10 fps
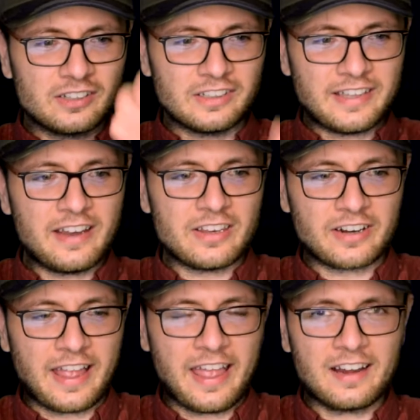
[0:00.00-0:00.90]
to get your
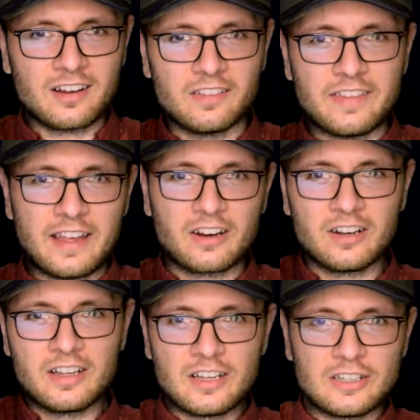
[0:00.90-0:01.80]
hand on there
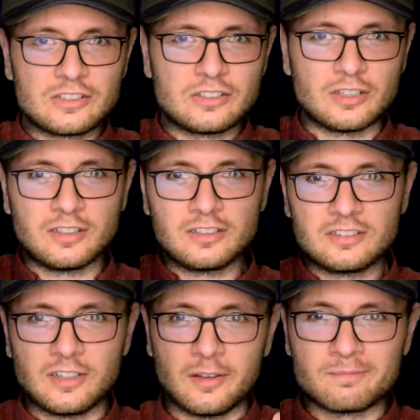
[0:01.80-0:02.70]
to
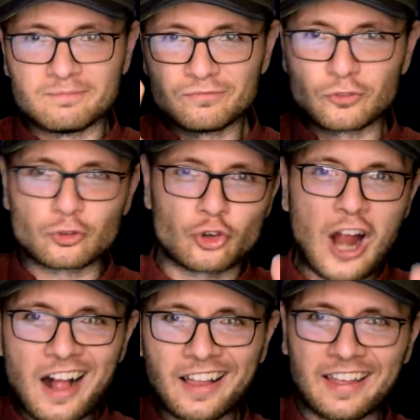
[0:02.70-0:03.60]

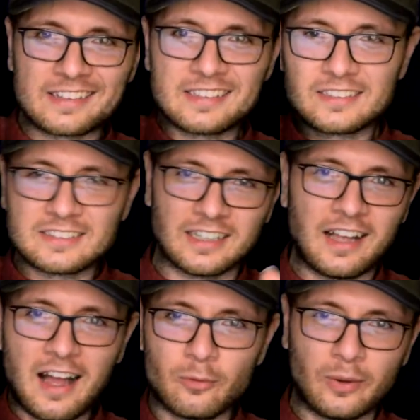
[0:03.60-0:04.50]
rock it to
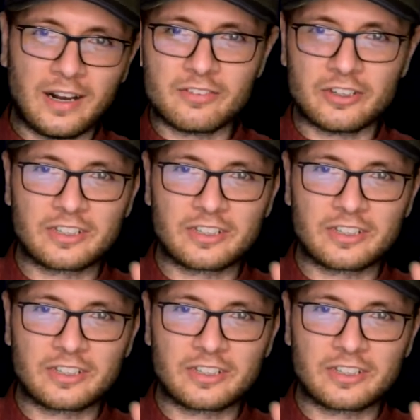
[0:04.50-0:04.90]
cut whatever you're